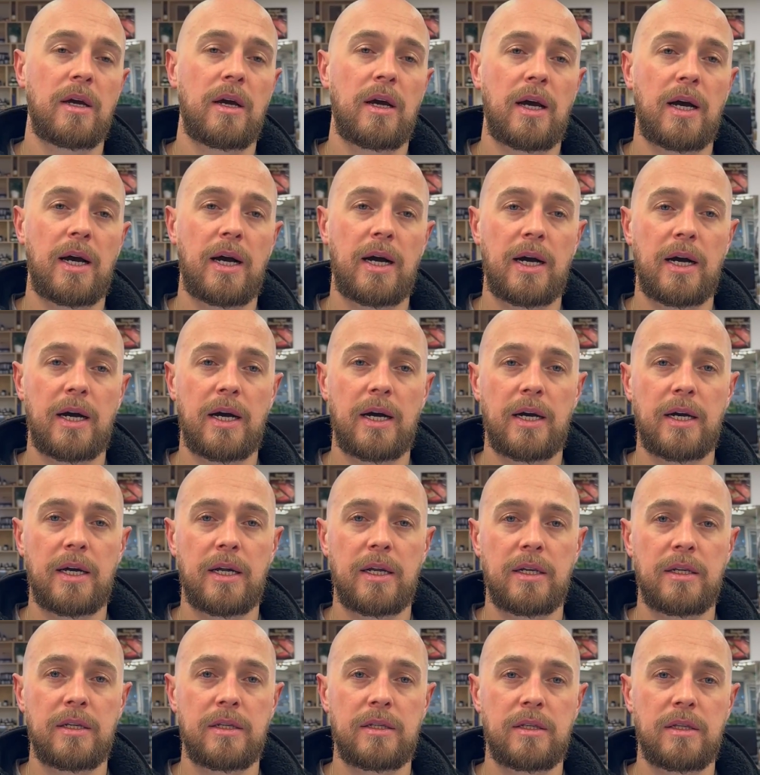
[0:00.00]

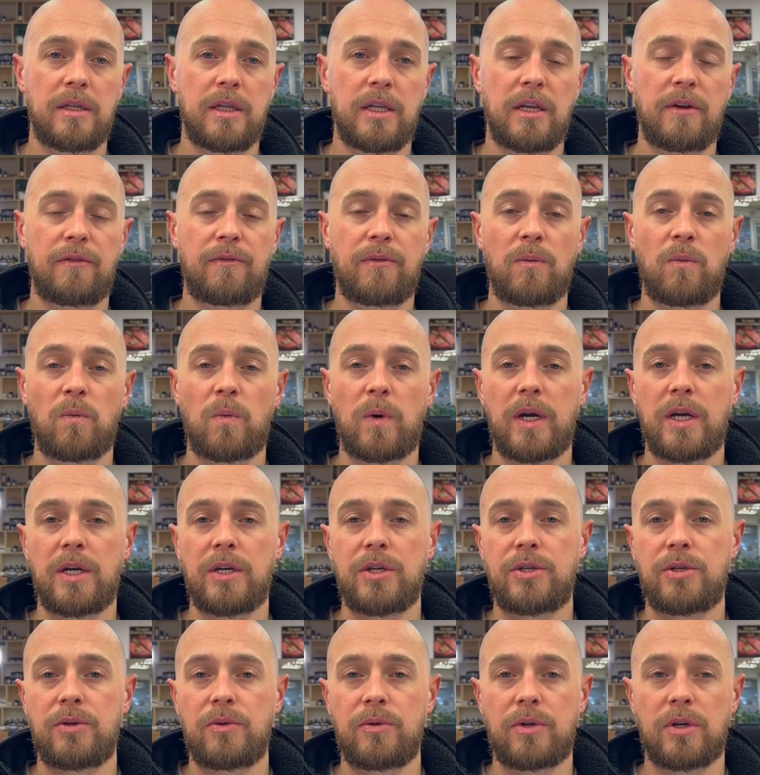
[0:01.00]
and the different
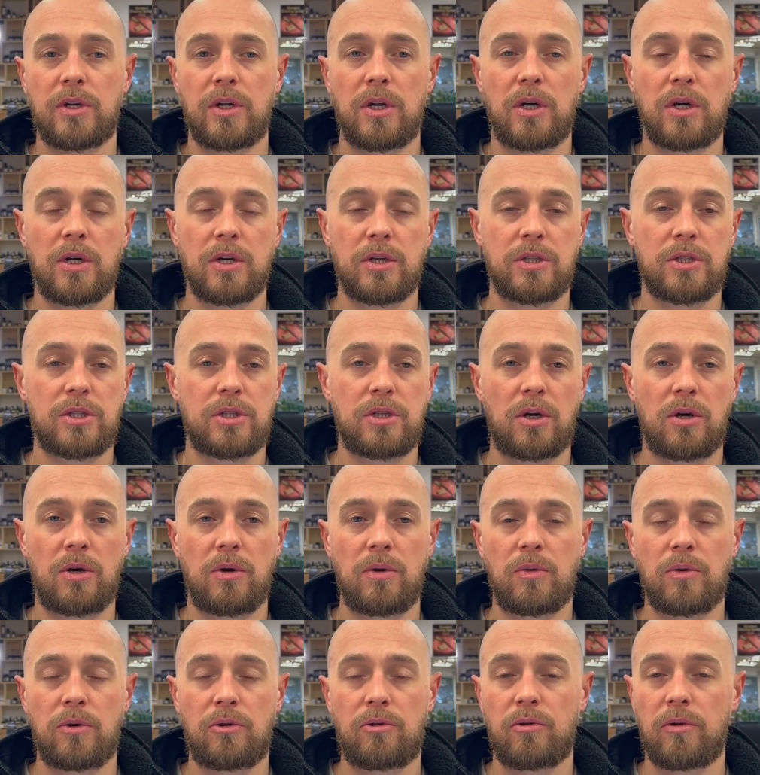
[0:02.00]
ways you can like
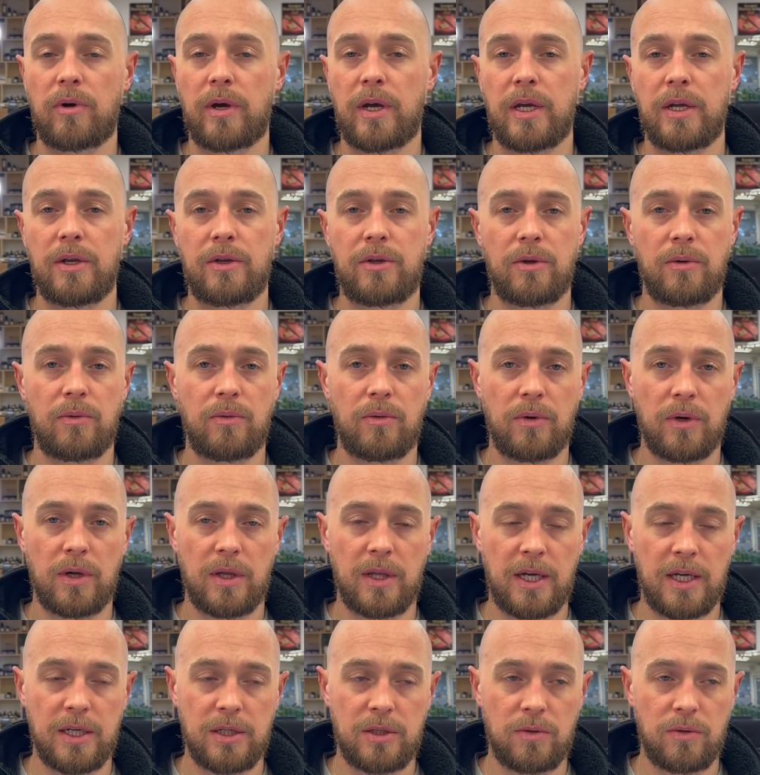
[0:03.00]
style, create, do all
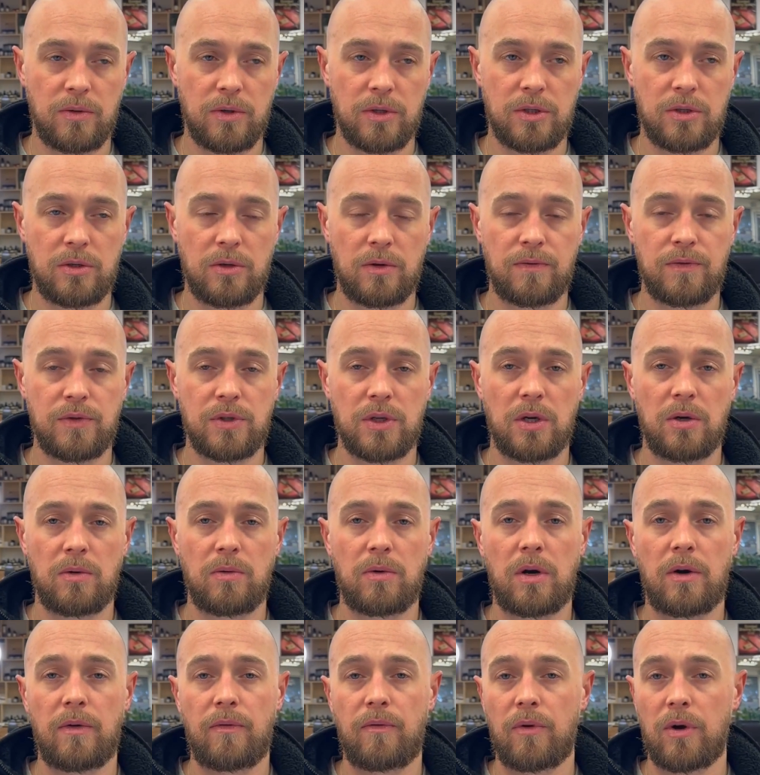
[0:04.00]
of that sort of stuff. So
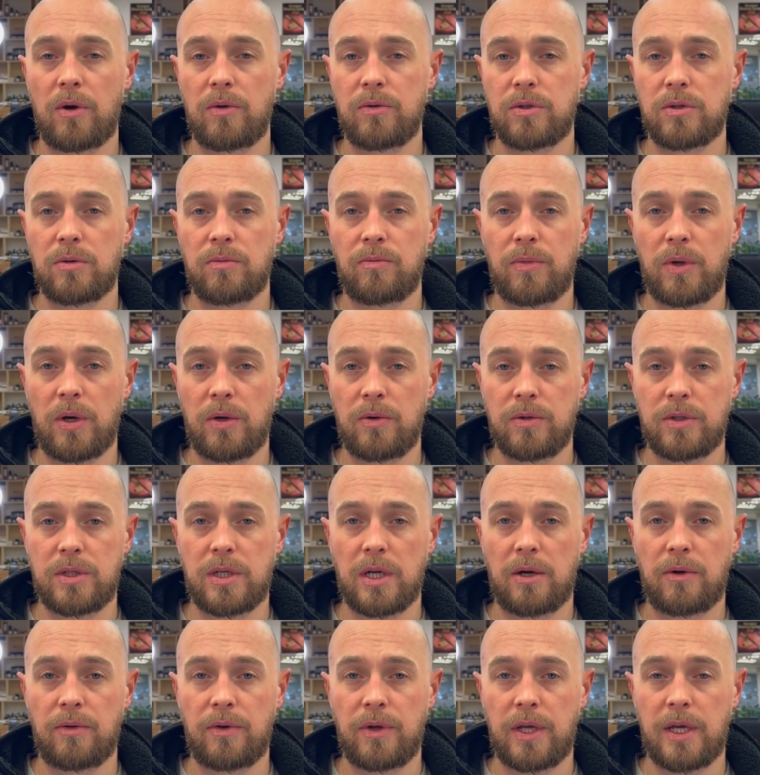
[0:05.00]
I've wrote some notes
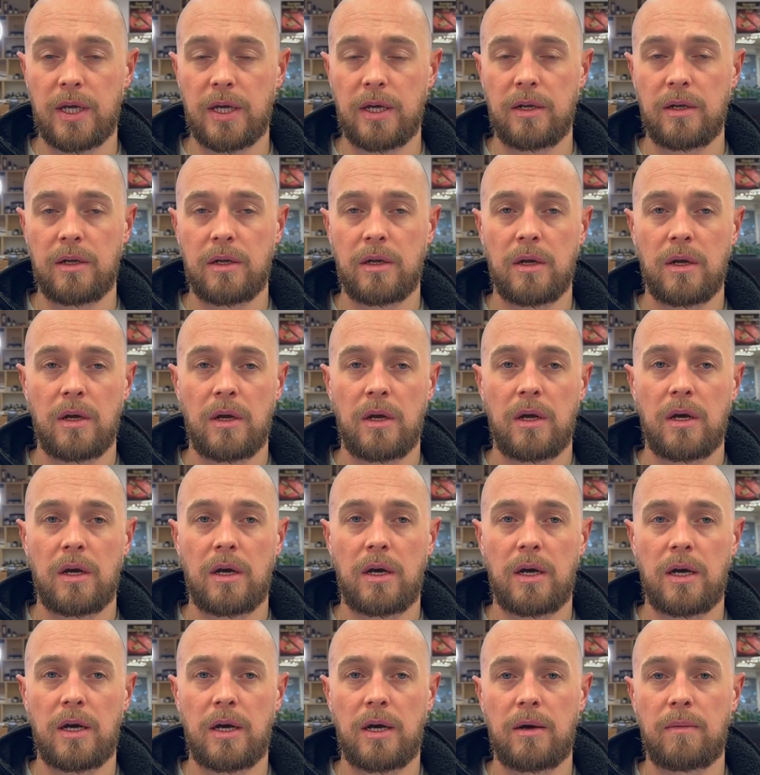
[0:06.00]
down again,
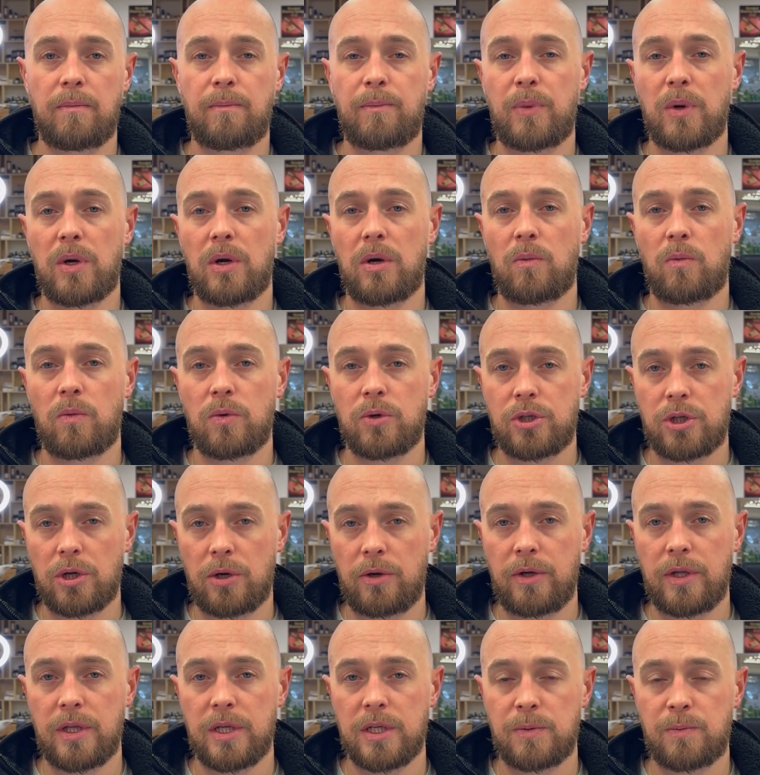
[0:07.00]
but we'll show
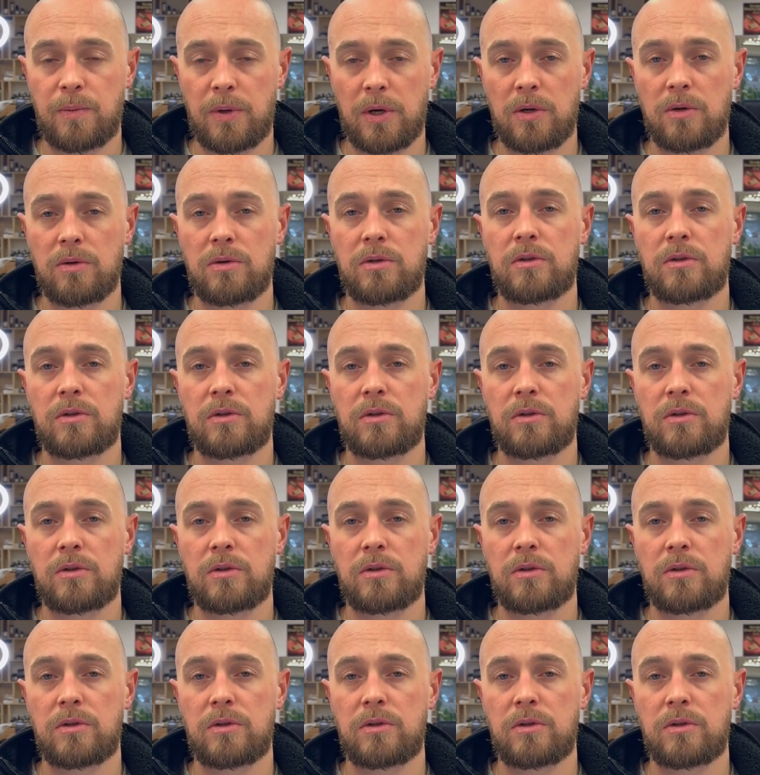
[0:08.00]
you this post